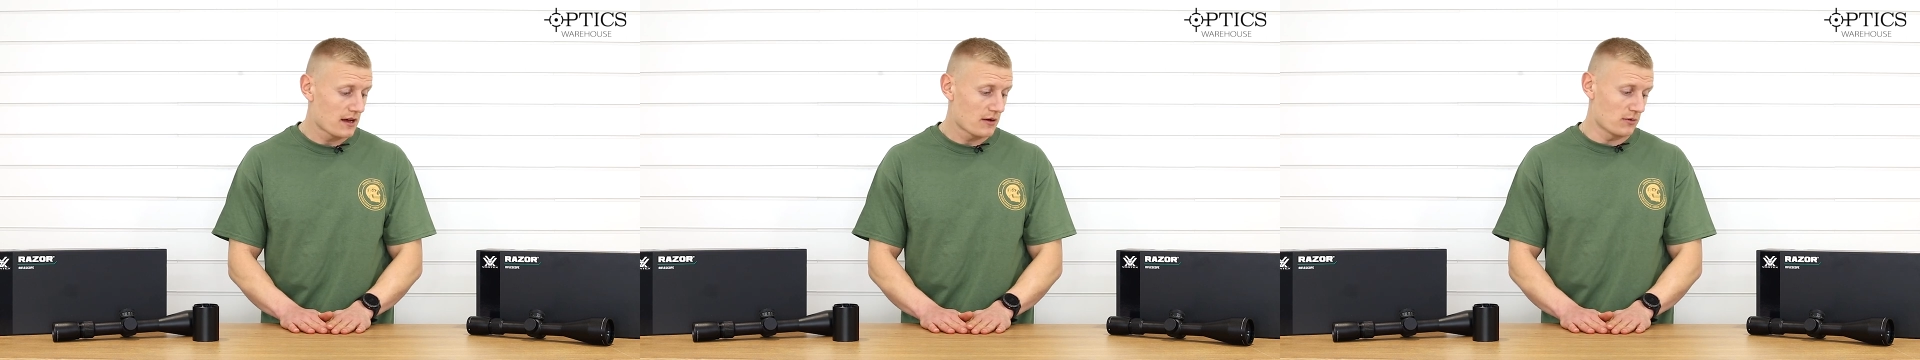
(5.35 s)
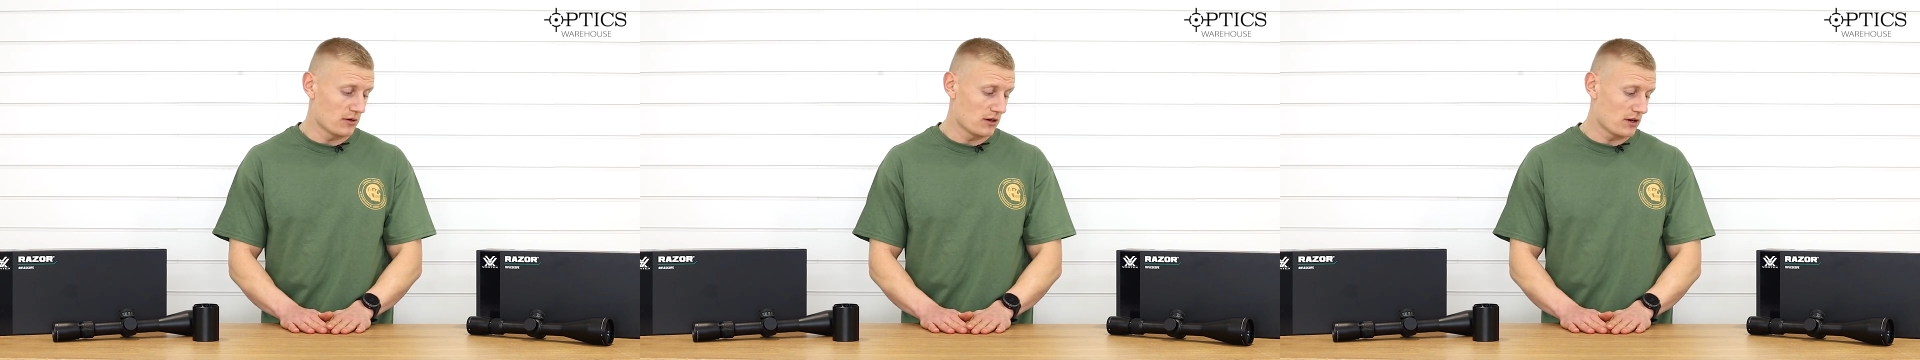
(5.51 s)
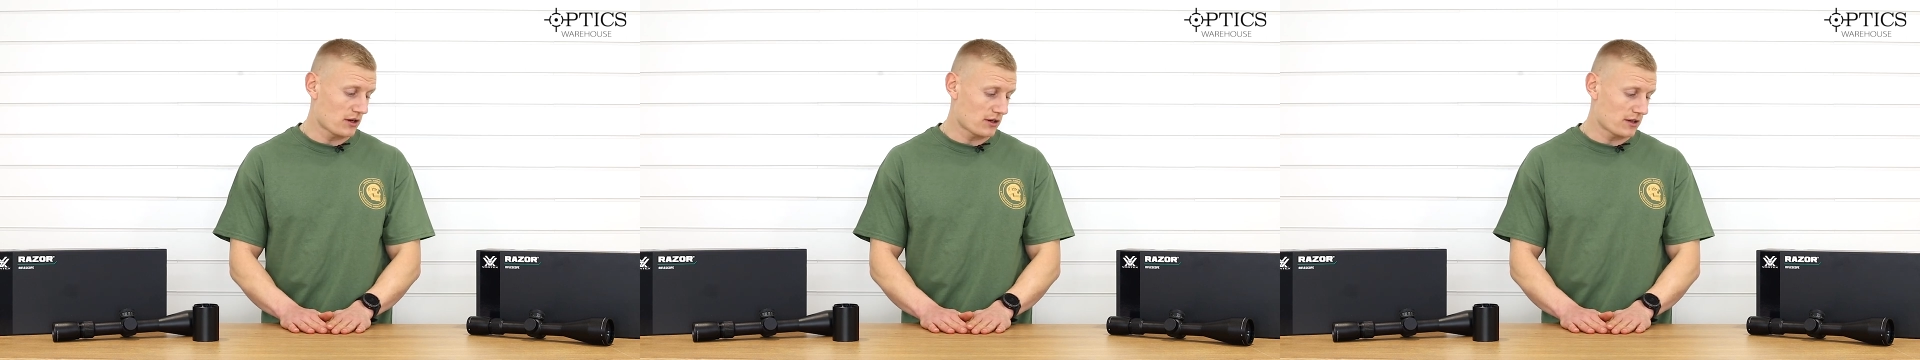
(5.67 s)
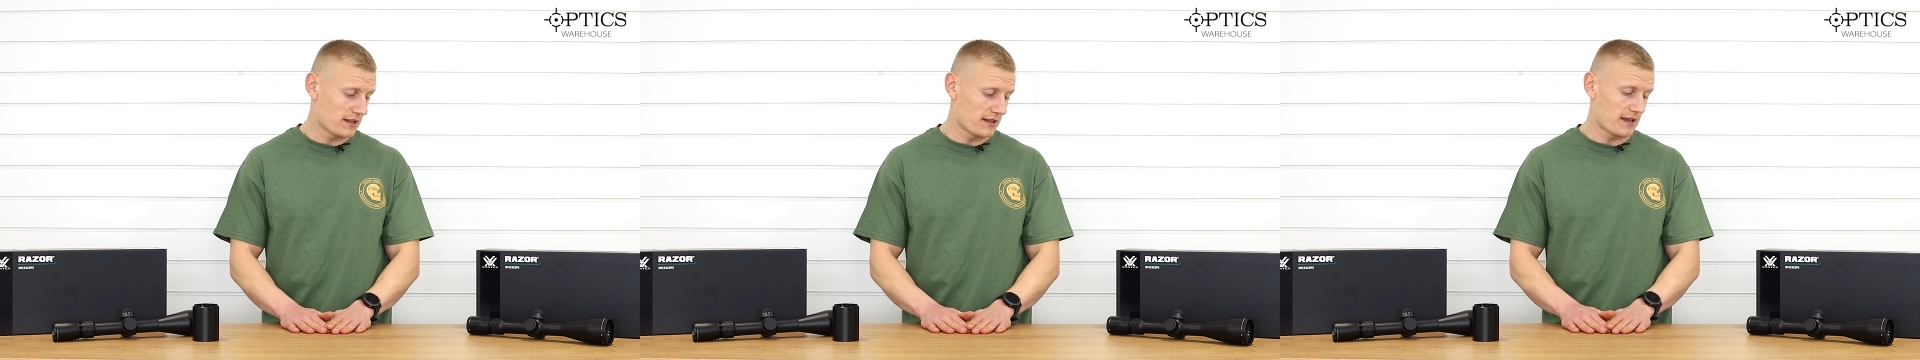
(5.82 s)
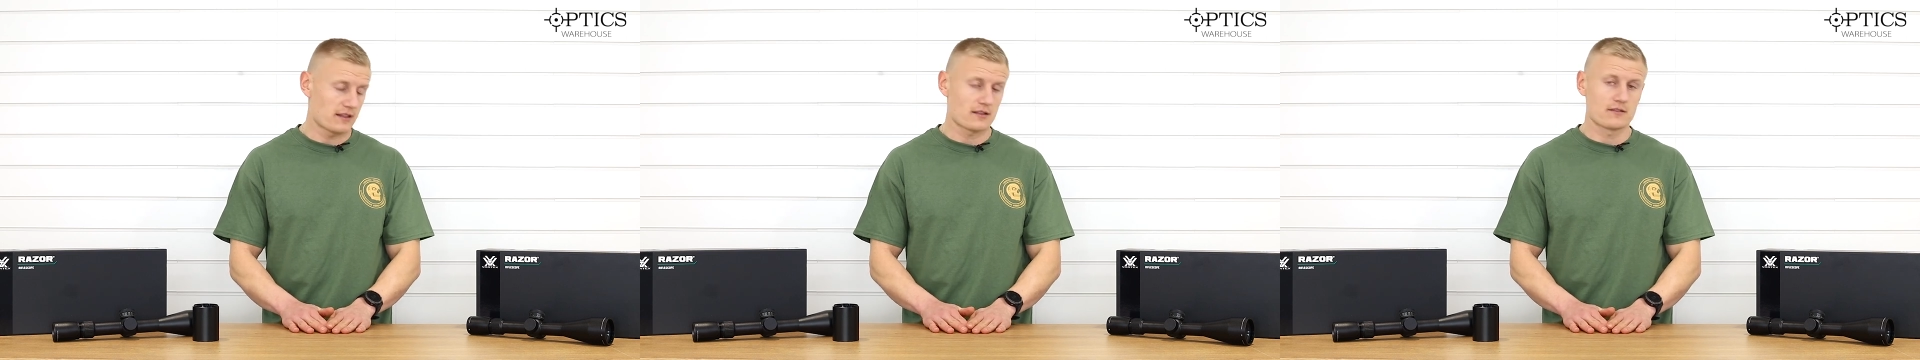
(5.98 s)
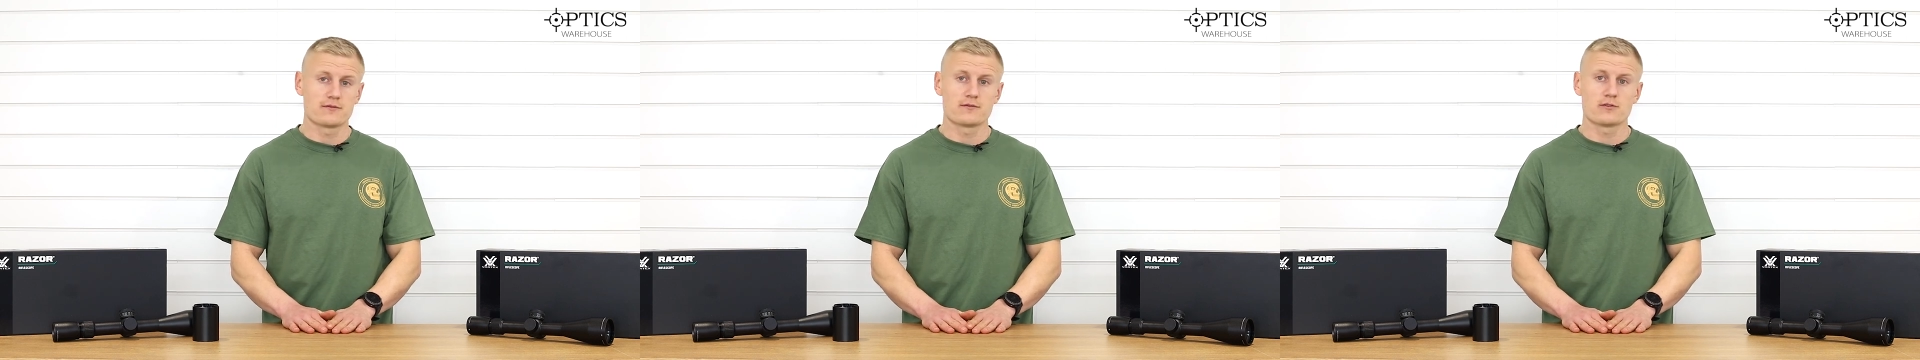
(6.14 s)
We're looking
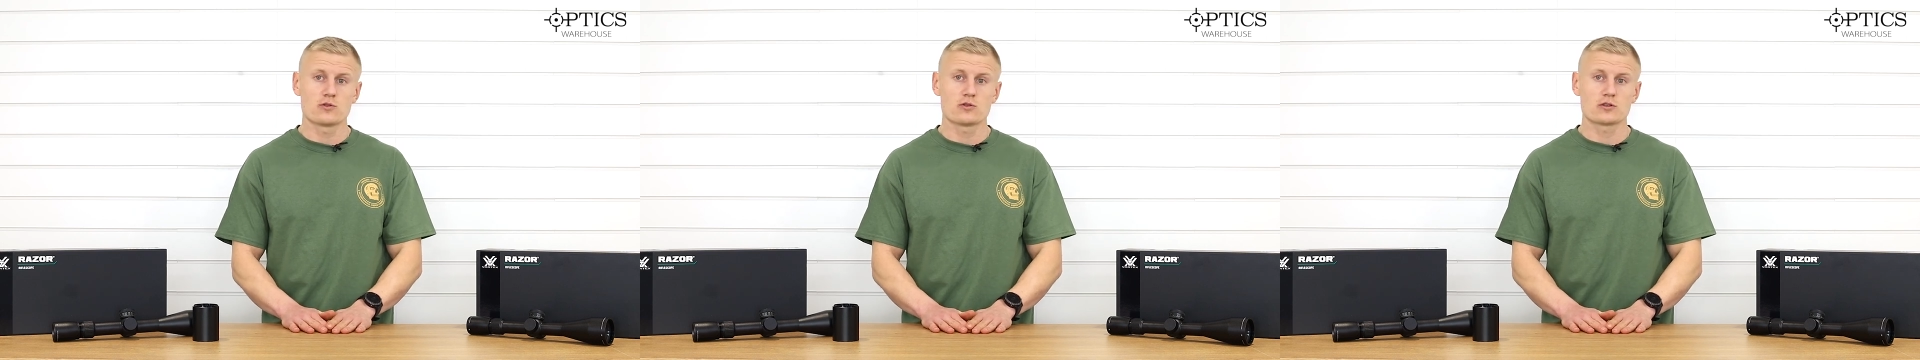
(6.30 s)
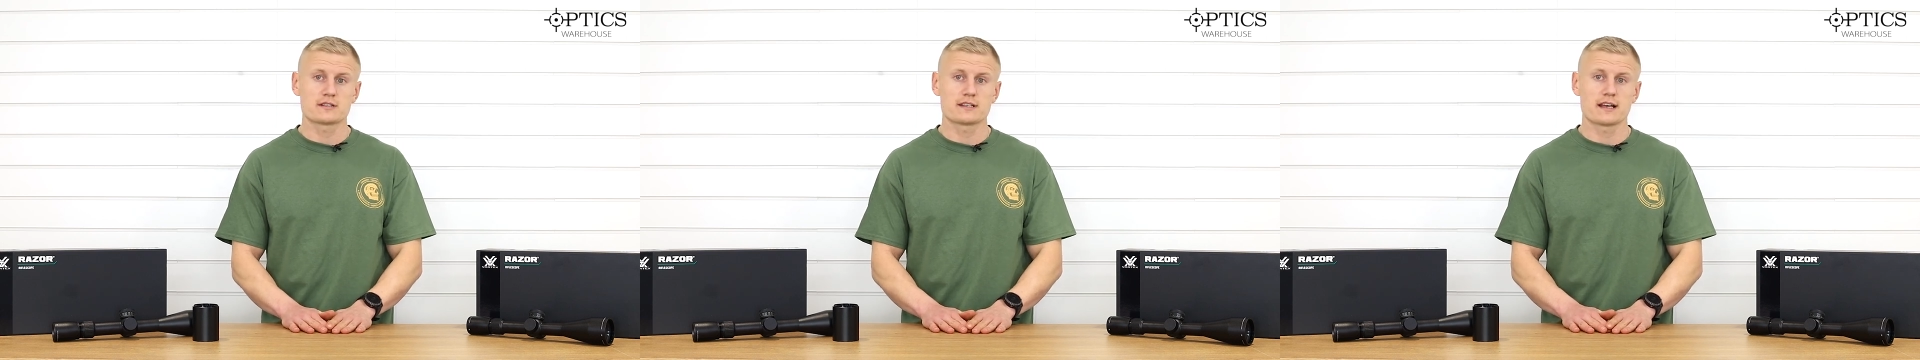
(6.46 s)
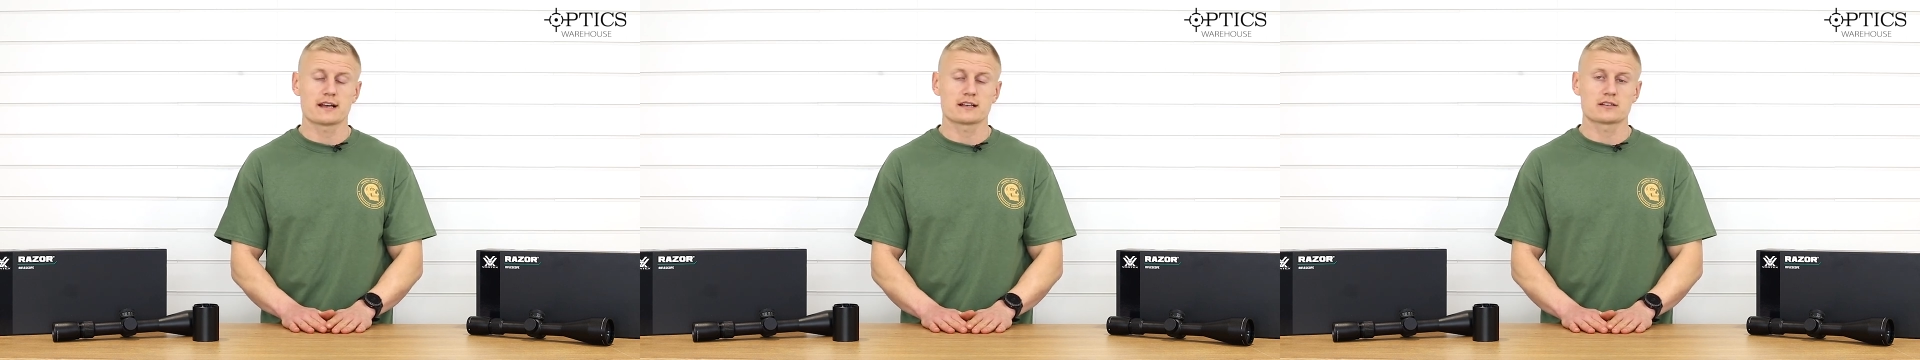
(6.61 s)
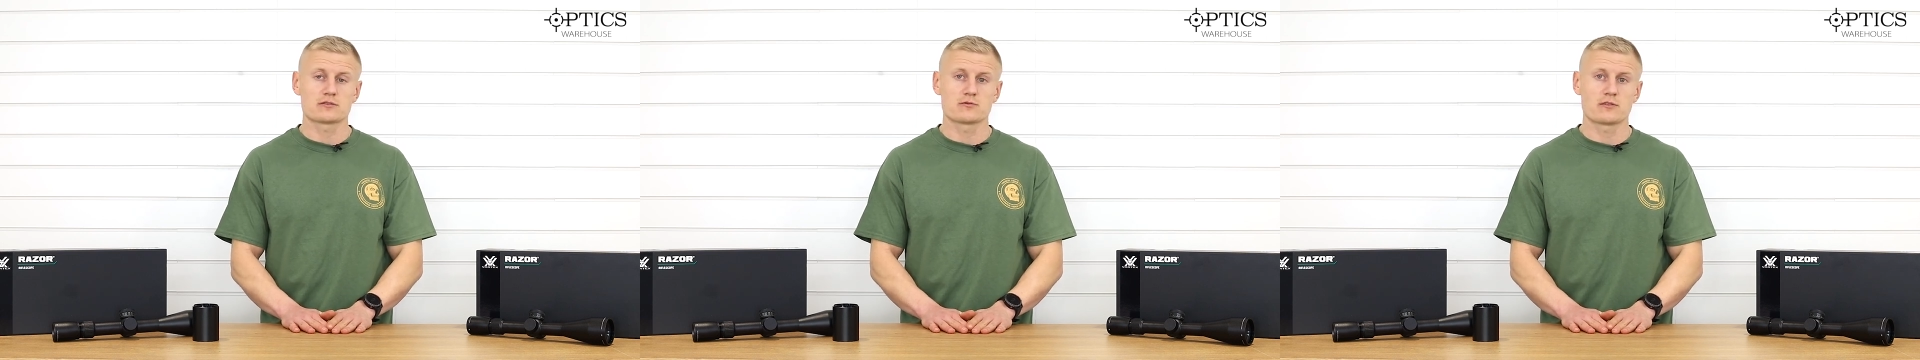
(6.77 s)
at the Vortex